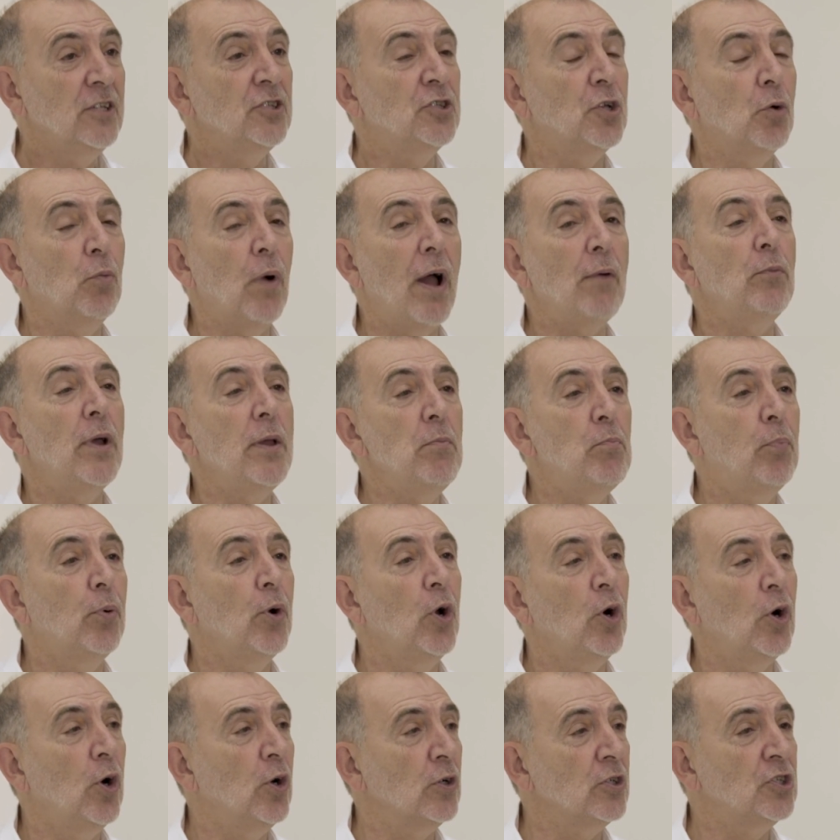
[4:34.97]
So when we
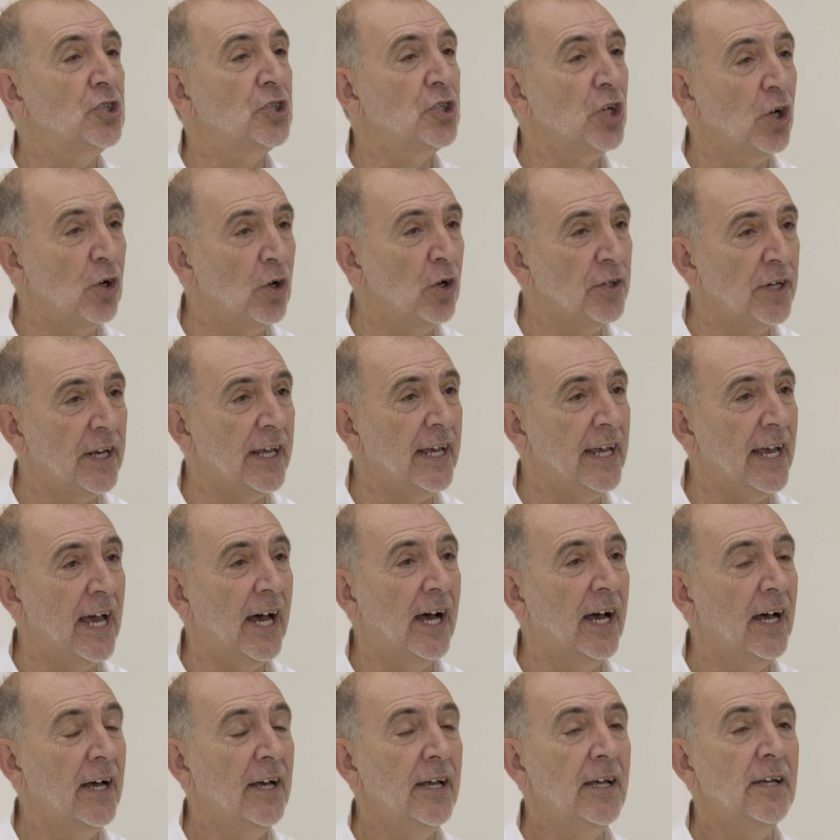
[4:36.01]
brought Sean
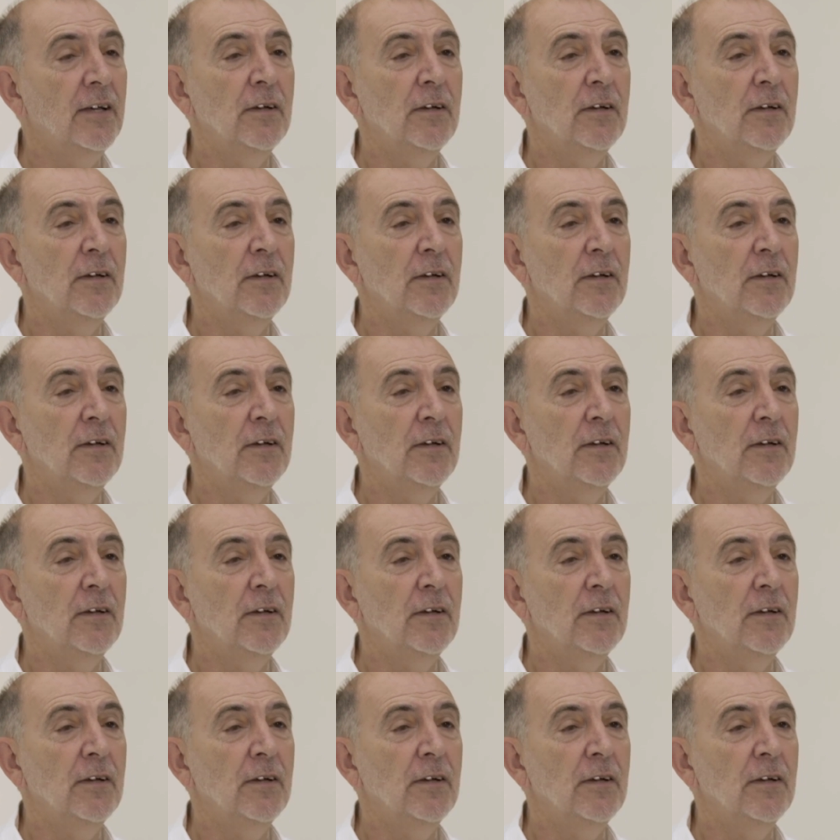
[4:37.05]
here,